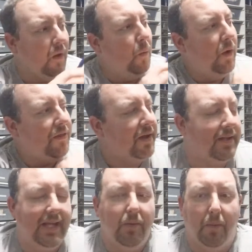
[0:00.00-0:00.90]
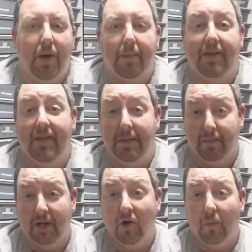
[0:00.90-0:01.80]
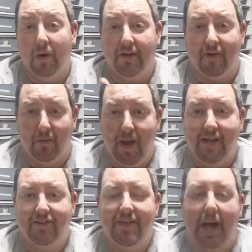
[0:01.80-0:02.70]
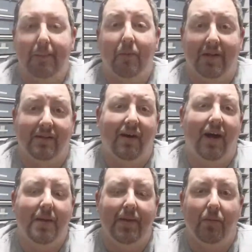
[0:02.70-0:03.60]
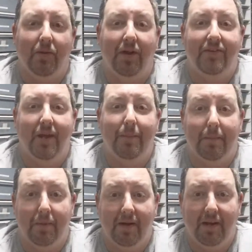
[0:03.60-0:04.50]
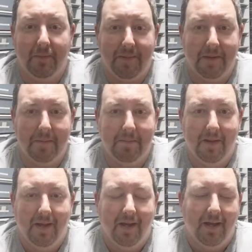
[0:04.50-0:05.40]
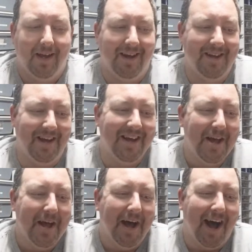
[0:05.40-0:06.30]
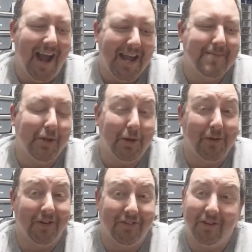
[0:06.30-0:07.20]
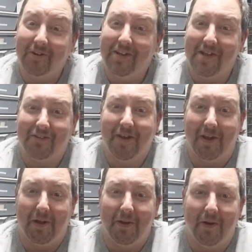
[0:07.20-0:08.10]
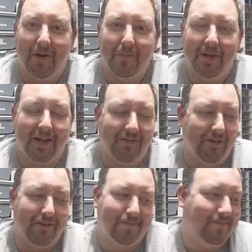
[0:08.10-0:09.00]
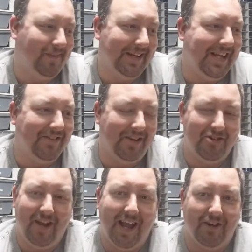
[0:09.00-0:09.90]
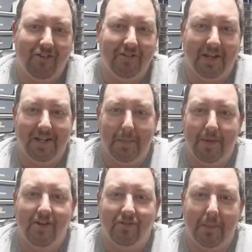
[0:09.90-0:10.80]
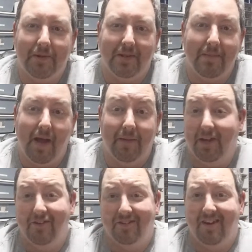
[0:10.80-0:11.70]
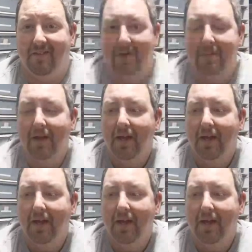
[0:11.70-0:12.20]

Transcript: with Kali, we'll probably then bring home one of our reds at that point in time and we'll attempt breeding with them. I am a little concerned how that's going to go because there's a decent chance she's going to get pissed when I put the male in and just kill him.